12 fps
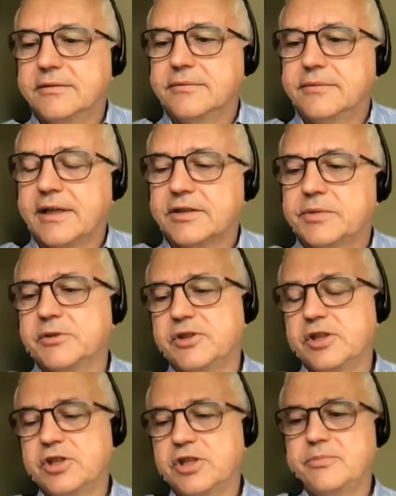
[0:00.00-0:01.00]

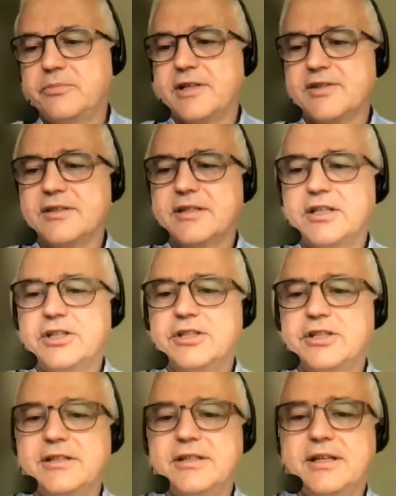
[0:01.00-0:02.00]
exposition
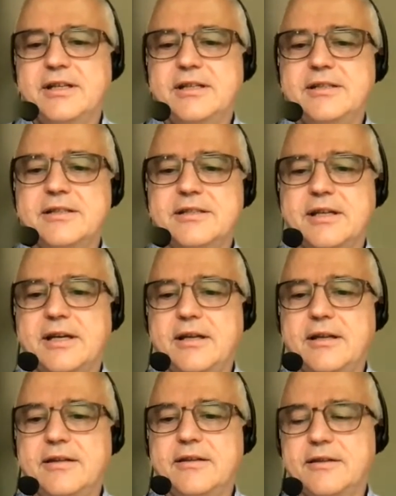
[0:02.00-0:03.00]
presentation, and
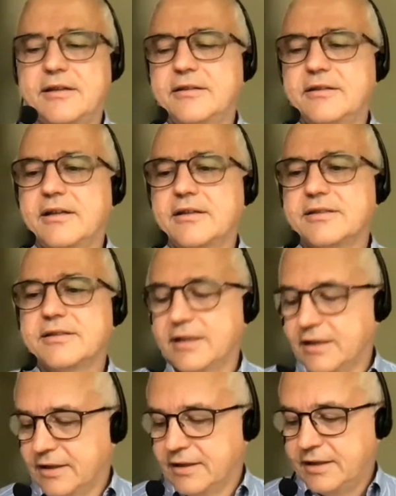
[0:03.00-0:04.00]
I think that
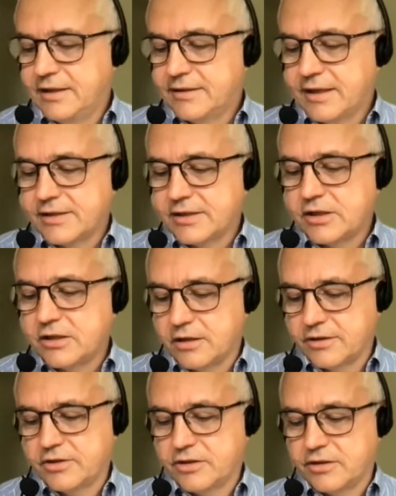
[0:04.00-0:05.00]
it has
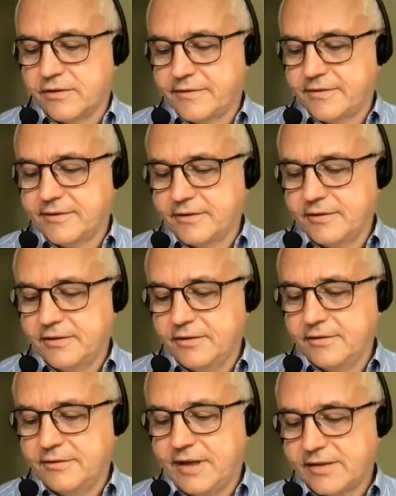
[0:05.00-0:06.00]
lots of
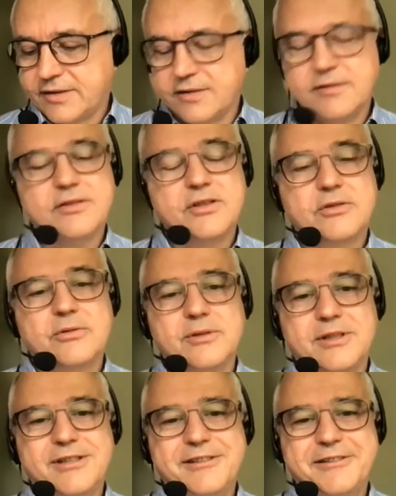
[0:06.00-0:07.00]
lessons to
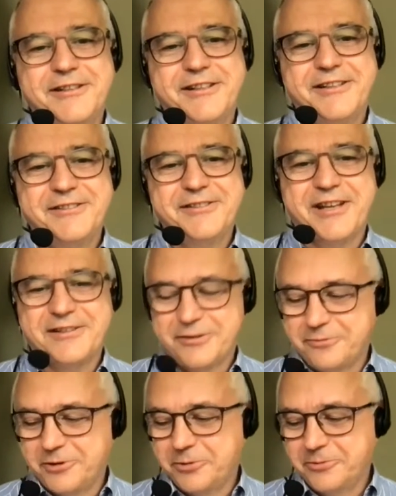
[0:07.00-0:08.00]
learn, and that
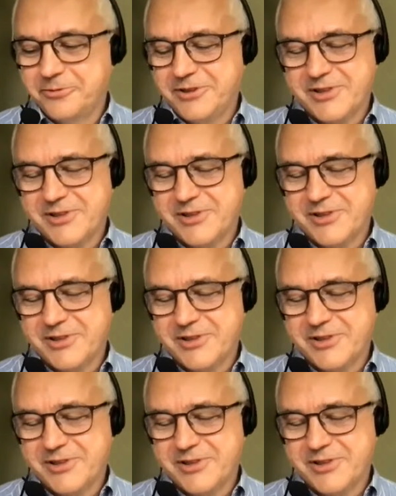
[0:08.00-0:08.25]
will